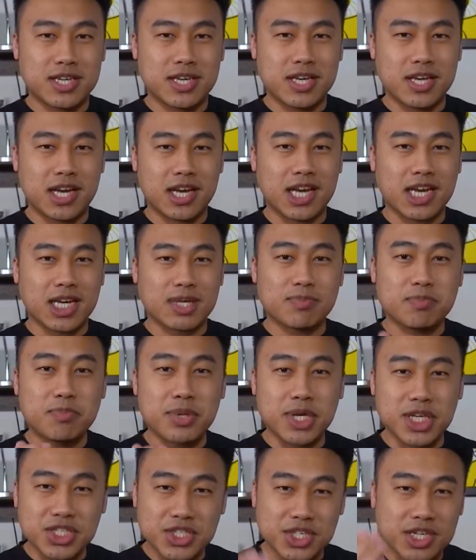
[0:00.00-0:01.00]
and they're
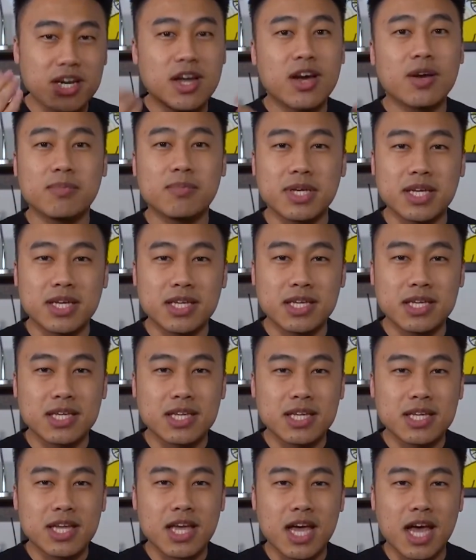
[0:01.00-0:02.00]
picturing on me.
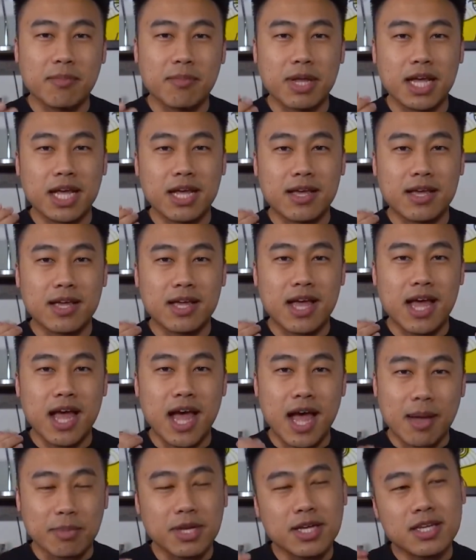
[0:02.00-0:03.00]
I'm like,
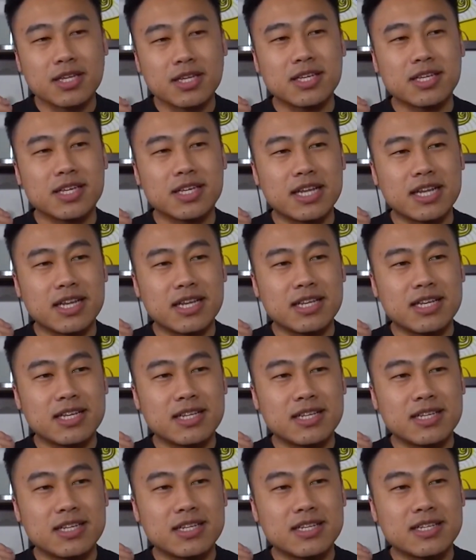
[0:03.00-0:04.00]
I'm gonna
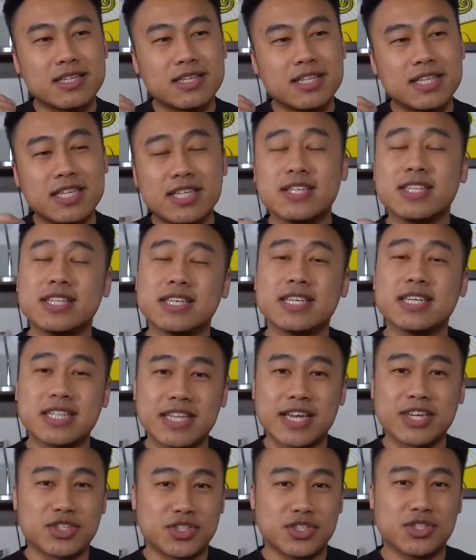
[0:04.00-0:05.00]
kill it in
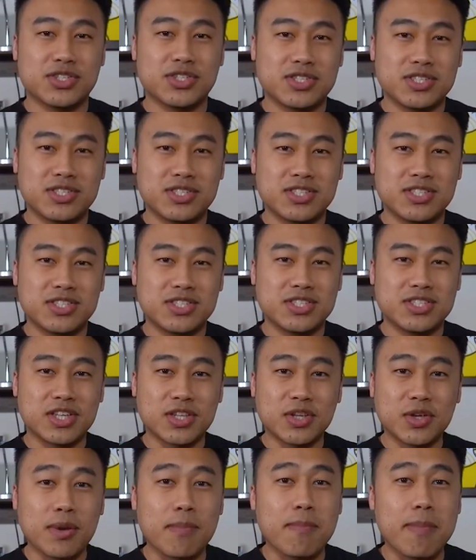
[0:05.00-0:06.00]
that shirt. It's gonna
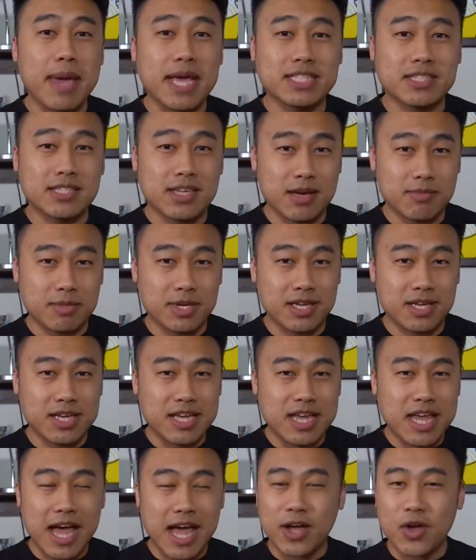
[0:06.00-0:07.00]
look amazing on me.
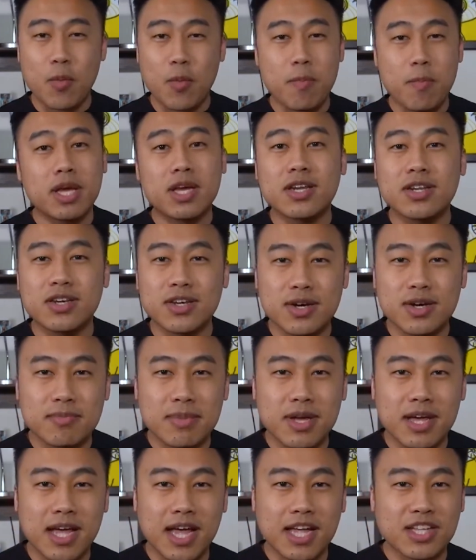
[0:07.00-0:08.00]
I go pick it up,
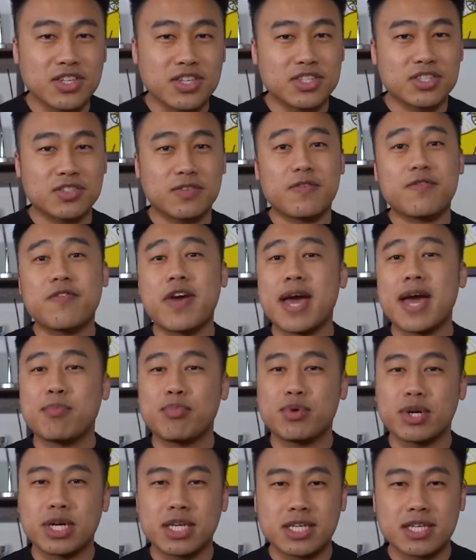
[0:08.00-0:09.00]
I touch the
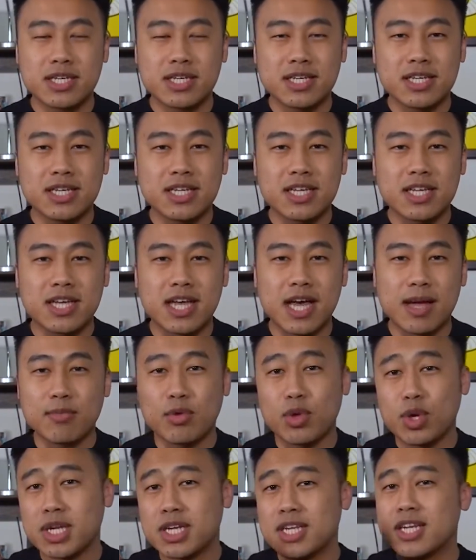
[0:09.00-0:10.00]
fabric, I'm
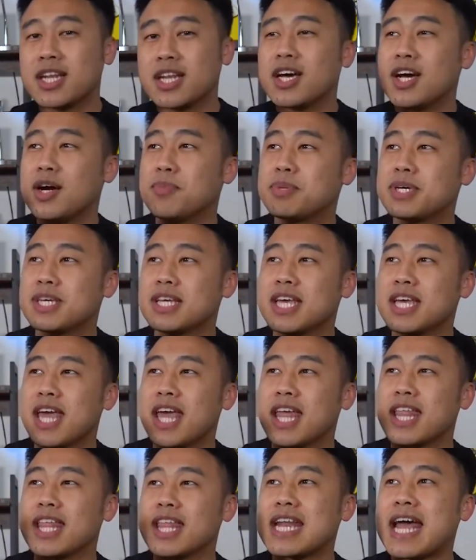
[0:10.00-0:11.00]
looking it up,
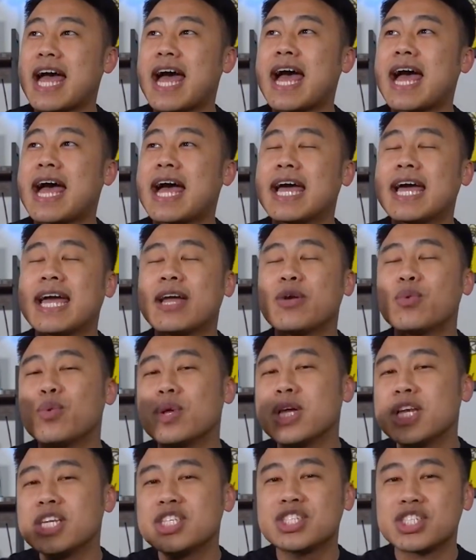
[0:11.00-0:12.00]
and then I
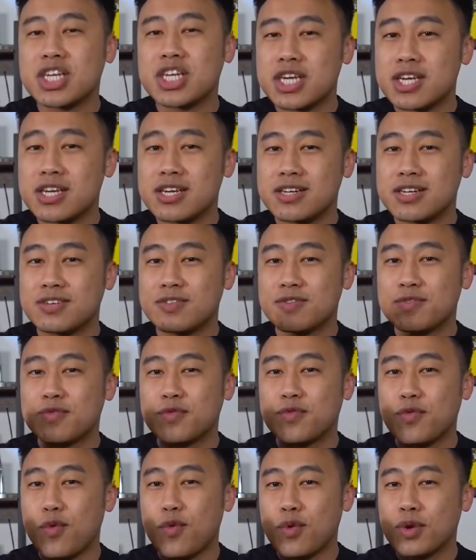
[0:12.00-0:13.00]
reach in
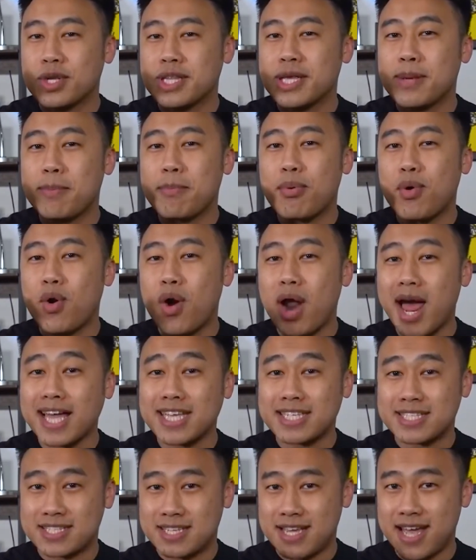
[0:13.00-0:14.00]
for the
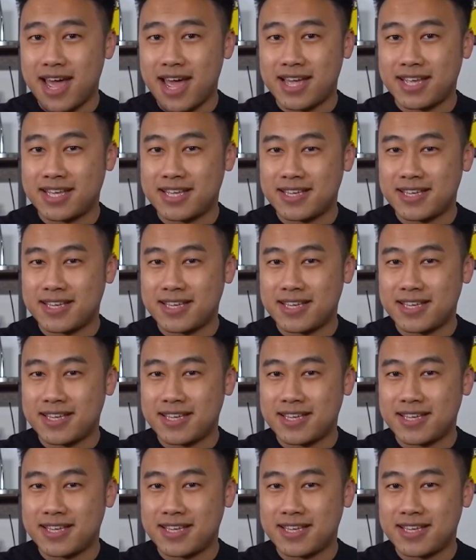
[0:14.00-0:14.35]
price tag.